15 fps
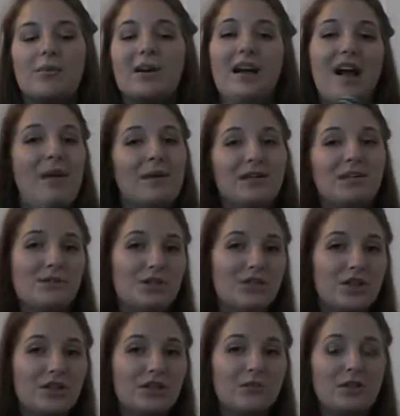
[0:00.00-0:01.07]
we comment to
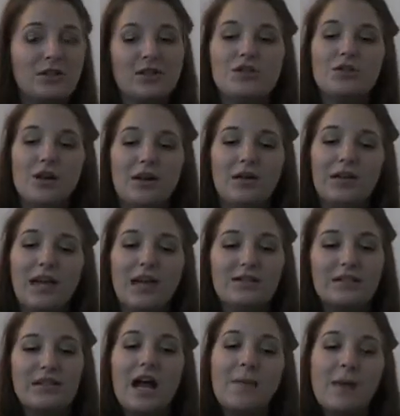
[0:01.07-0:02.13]
each other because you only
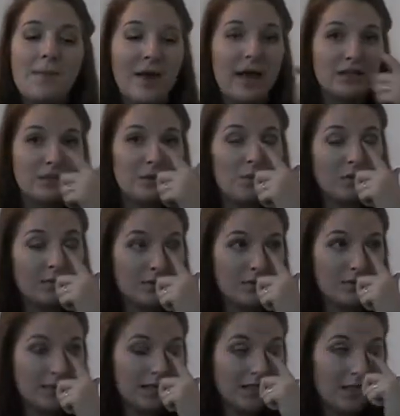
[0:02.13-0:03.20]
have to comment back to one
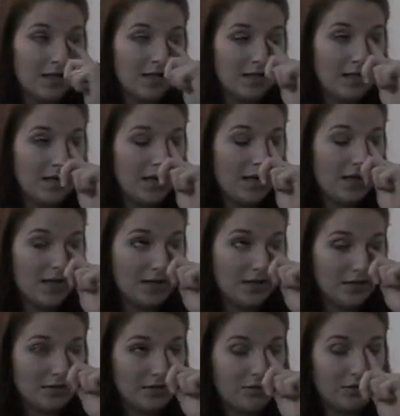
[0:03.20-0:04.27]
person.
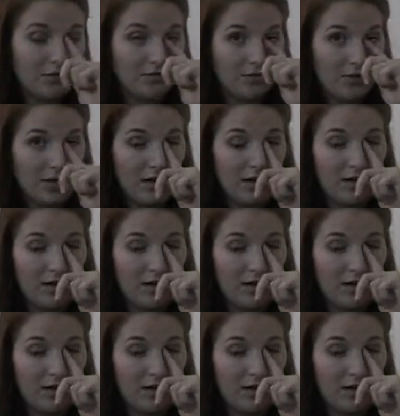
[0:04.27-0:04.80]
So,